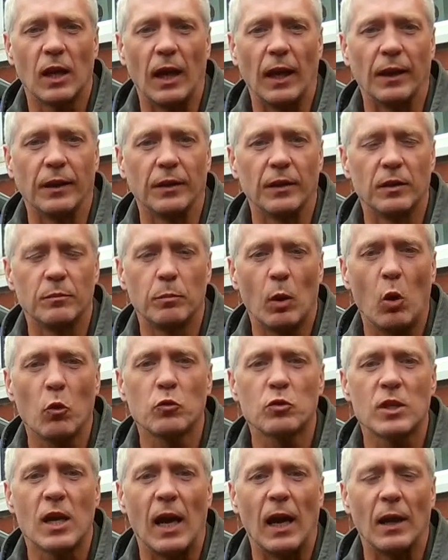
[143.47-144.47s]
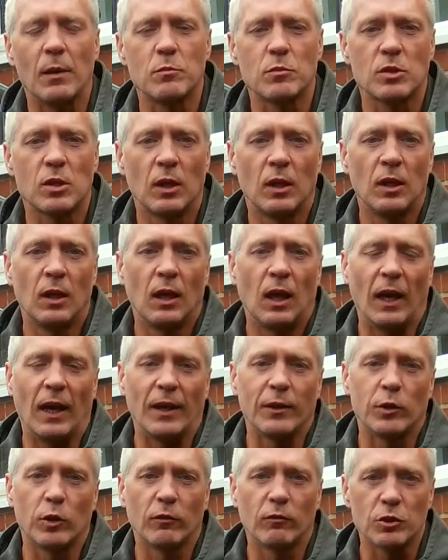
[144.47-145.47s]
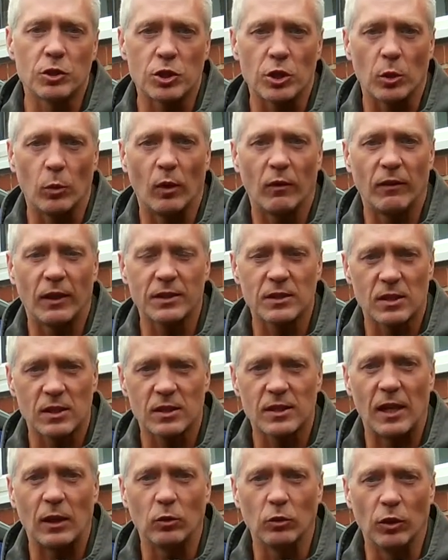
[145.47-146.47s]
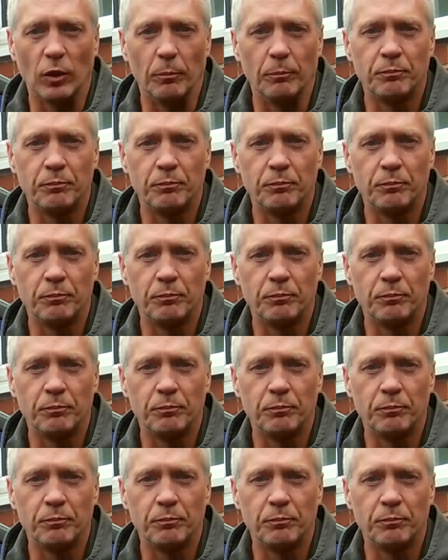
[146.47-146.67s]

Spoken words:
and both times the other 2 I've had to sell them.